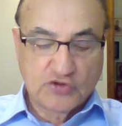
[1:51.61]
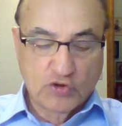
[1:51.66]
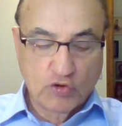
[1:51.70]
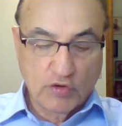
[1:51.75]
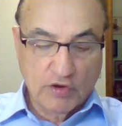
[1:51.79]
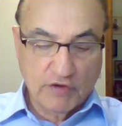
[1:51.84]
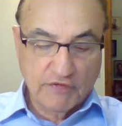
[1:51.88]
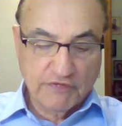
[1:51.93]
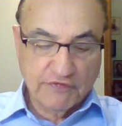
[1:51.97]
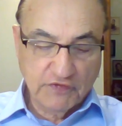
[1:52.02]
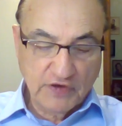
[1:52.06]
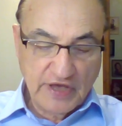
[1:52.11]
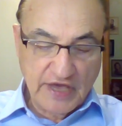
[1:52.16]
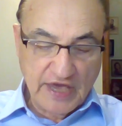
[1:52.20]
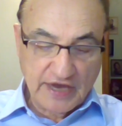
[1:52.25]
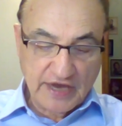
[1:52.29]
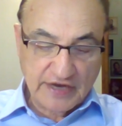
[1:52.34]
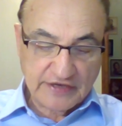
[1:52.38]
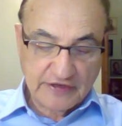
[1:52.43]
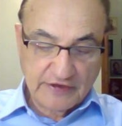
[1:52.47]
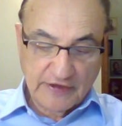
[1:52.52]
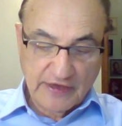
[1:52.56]
to
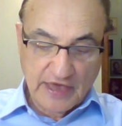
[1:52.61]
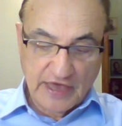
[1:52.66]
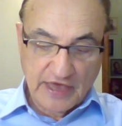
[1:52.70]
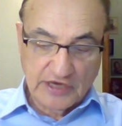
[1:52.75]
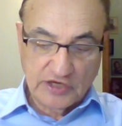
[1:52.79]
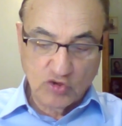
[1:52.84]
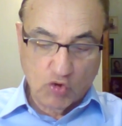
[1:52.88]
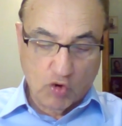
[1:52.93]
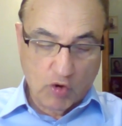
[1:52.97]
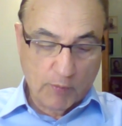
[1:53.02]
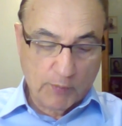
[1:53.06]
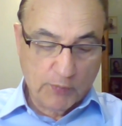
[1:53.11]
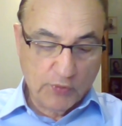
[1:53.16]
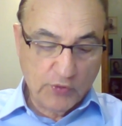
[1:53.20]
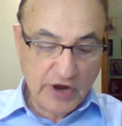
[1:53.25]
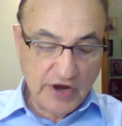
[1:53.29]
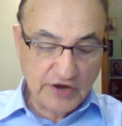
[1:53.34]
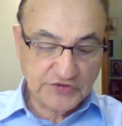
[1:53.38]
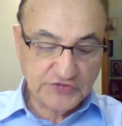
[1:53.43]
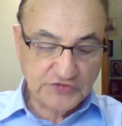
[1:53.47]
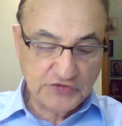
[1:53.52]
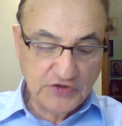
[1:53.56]
afflict and to
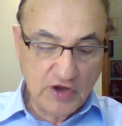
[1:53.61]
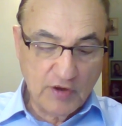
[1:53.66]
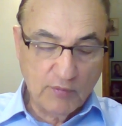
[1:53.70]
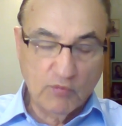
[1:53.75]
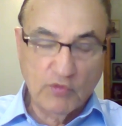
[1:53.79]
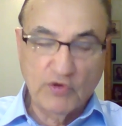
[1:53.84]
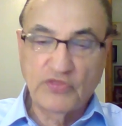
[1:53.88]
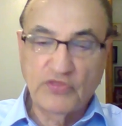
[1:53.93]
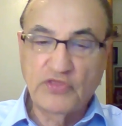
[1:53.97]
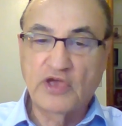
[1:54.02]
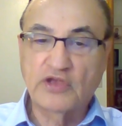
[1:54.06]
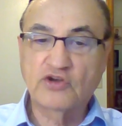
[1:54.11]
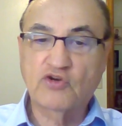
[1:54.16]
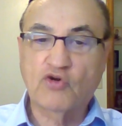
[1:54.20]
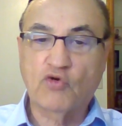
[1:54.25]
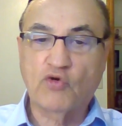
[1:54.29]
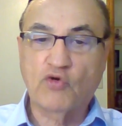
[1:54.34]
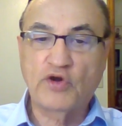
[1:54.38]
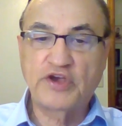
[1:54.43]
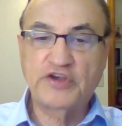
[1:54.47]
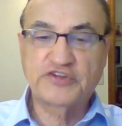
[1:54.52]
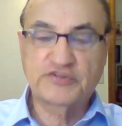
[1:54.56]
oppress them with
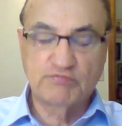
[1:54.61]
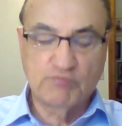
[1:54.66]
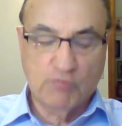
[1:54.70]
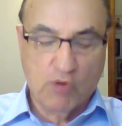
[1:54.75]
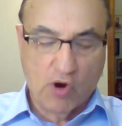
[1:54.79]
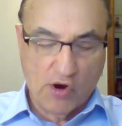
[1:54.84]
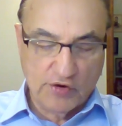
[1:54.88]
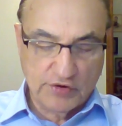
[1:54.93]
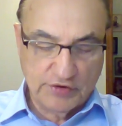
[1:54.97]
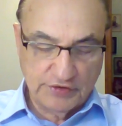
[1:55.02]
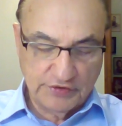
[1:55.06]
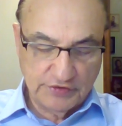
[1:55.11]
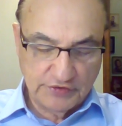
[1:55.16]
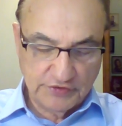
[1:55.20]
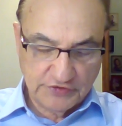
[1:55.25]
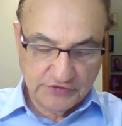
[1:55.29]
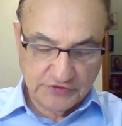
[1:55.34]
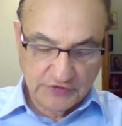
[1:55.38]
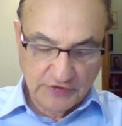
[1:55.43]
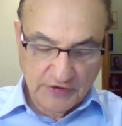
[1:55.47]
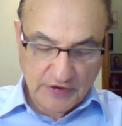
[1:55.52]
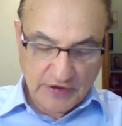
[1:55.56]
increased
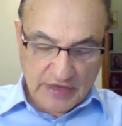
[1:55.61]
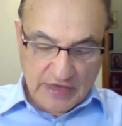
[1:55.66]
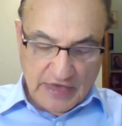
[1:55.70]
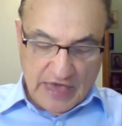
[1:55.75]
burdens.